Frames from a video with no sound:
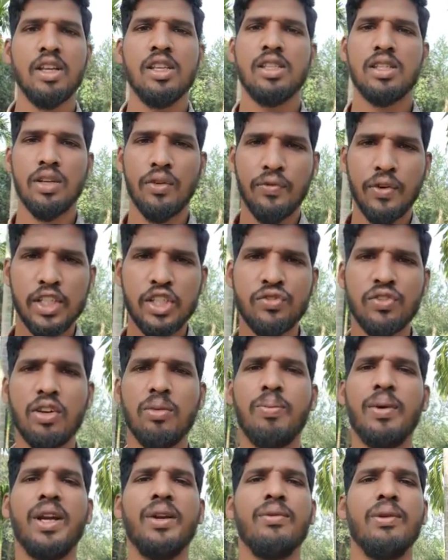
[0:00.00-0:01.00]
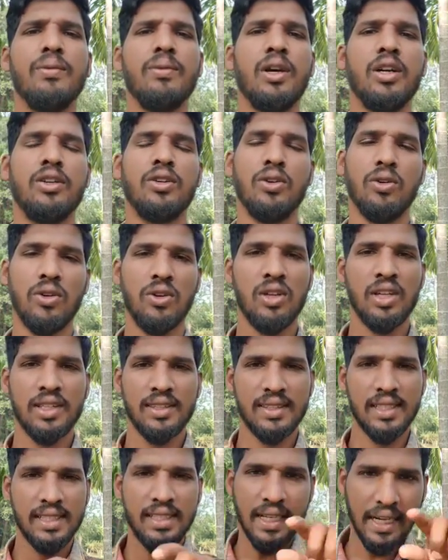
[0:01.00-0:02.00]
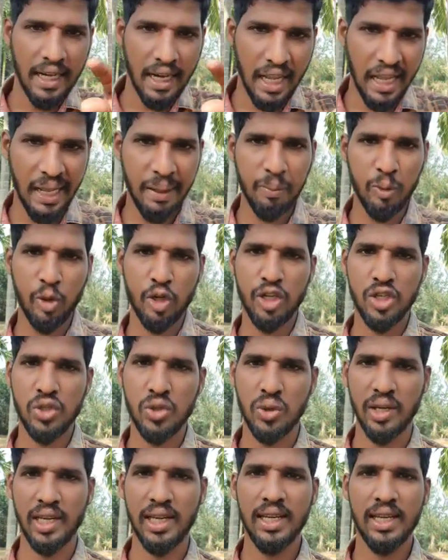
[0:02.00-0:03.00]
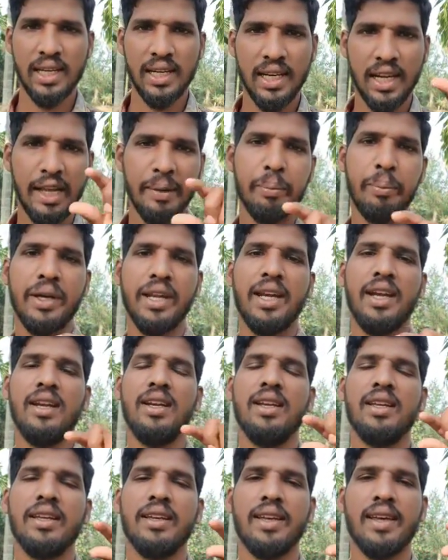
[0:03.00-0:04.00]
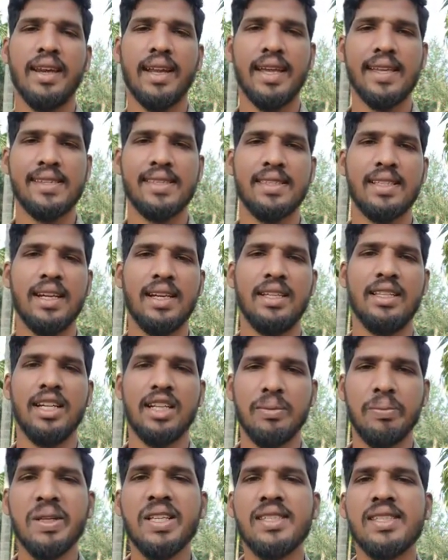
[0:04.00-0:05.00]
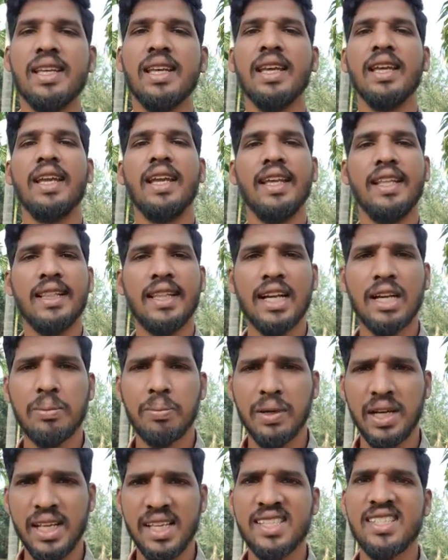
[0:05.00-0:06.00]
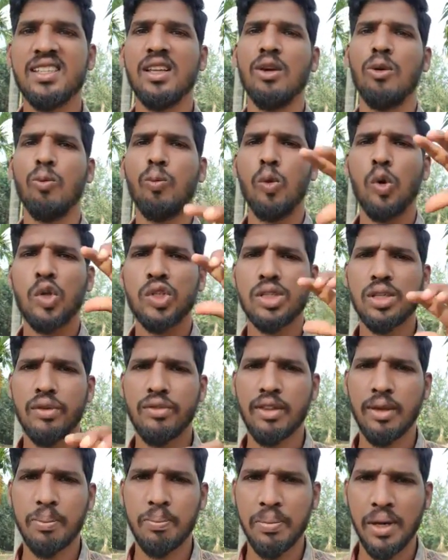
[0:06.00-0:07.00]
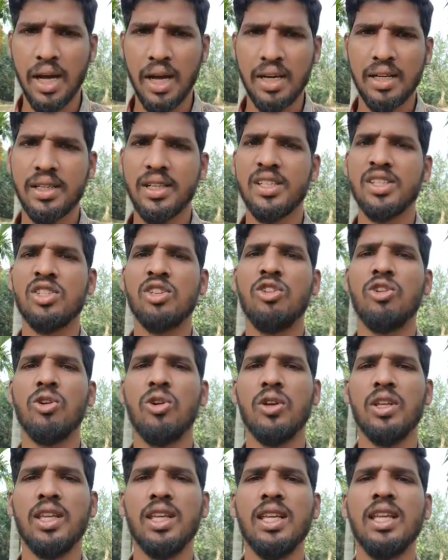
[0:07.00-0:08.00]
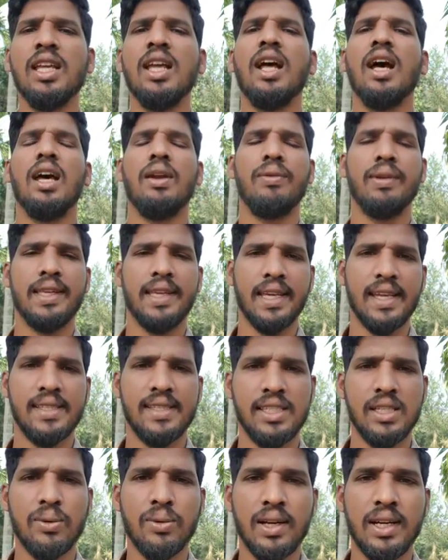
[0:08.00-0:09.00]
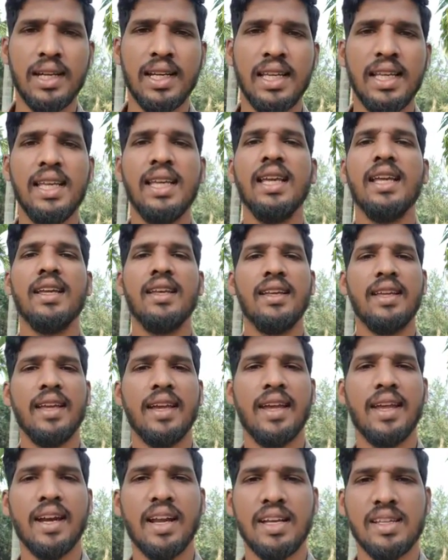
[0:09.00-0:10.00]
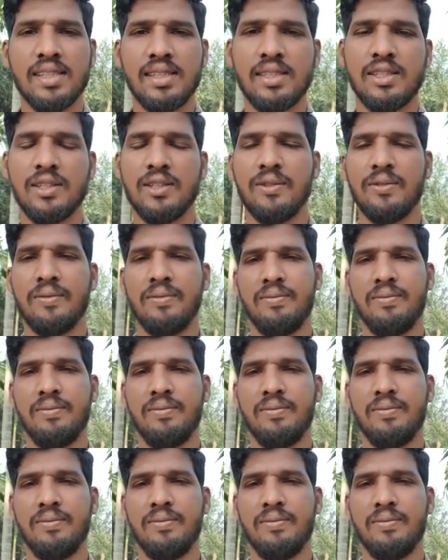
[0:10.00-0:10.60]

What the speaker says: So first one point we want to know, that name only showing temperate grassland. That means in that place most of the part is growing, or we can see only a grass.